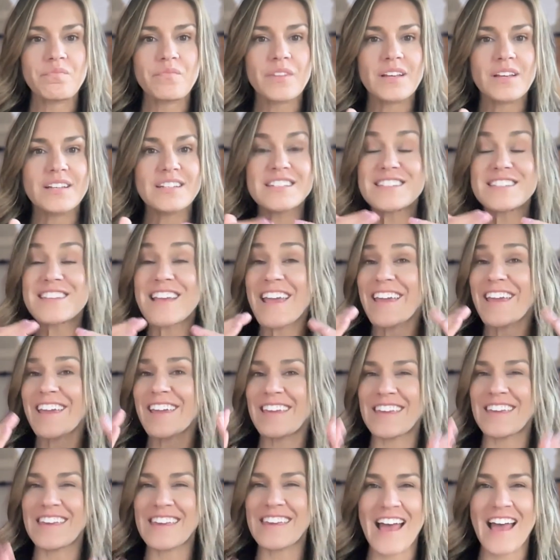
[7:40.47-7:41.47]

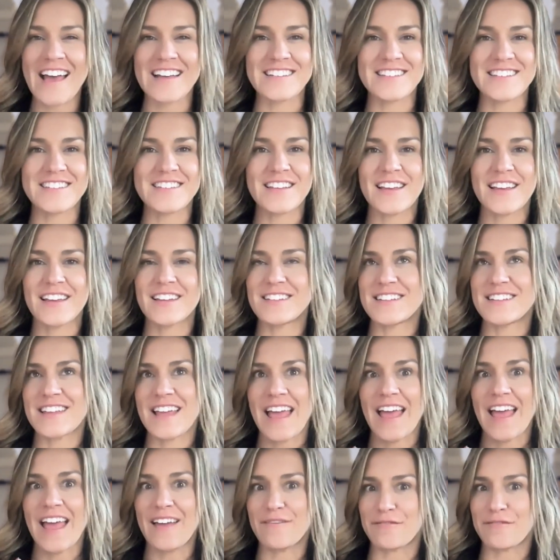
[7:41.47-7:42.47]
saying yes
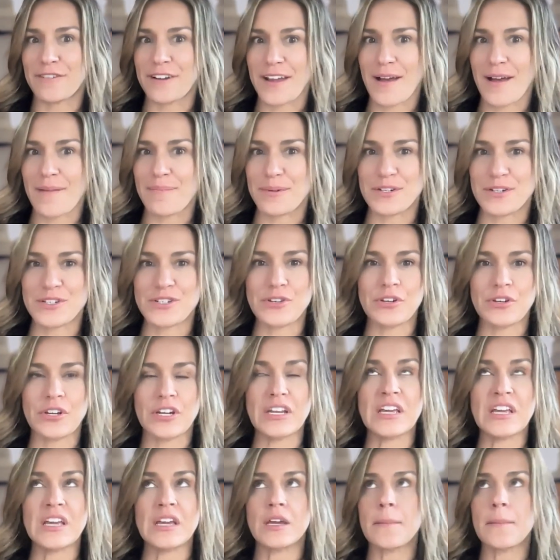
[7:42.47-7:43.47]
to every
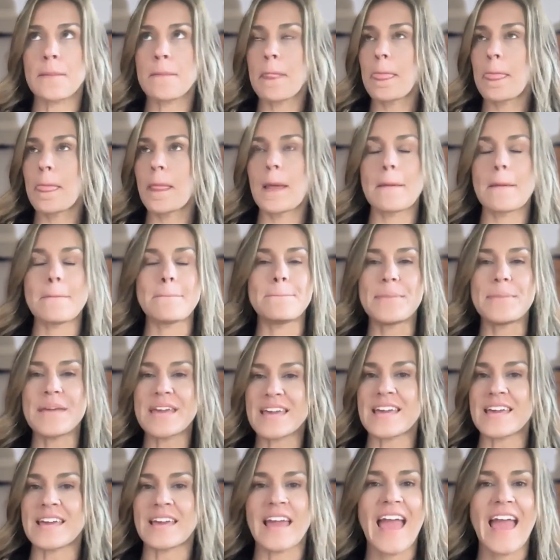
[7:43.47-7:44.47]
opportunity,
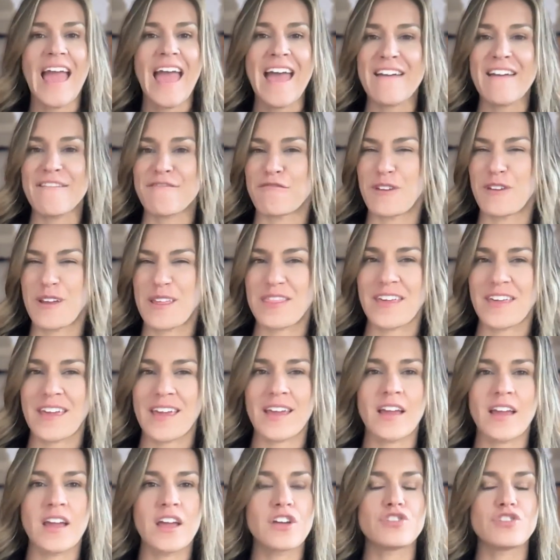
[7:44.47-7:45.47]
being
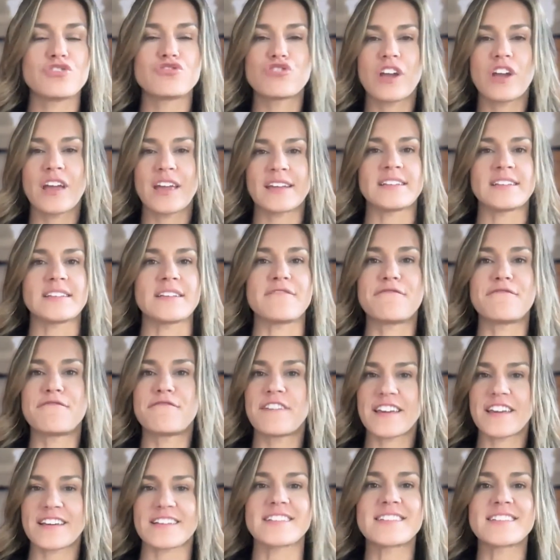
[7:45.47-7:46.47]
everything, trying to
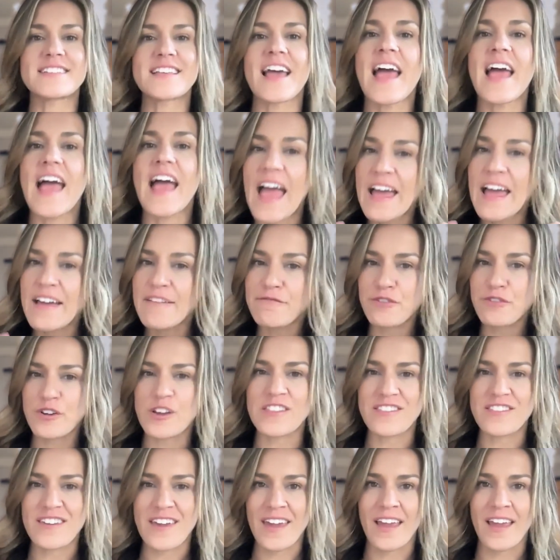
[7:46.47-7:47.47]
fix
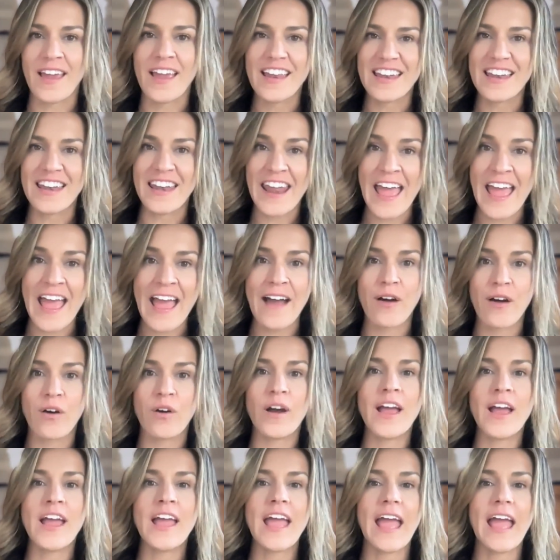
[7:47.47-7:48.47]
everything now,
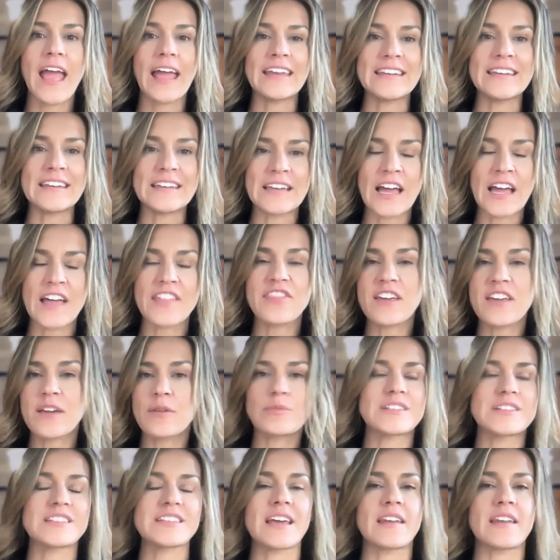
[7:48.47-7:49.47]
and nothing
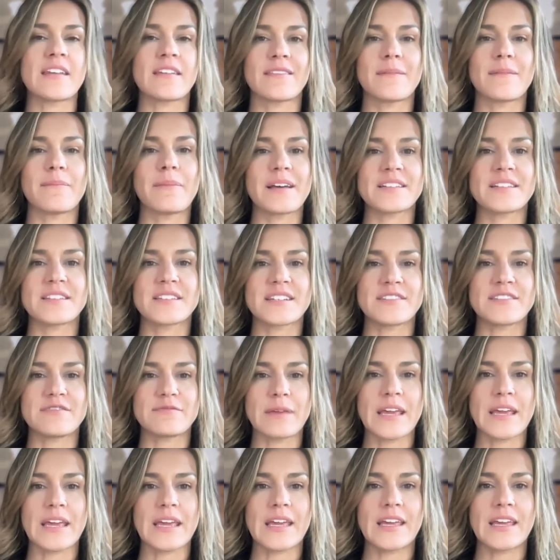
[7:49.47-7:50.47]
was getting the best of
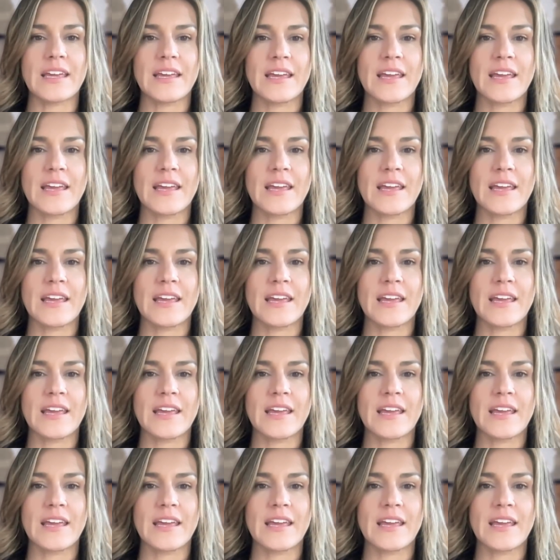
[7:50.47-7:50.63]
me.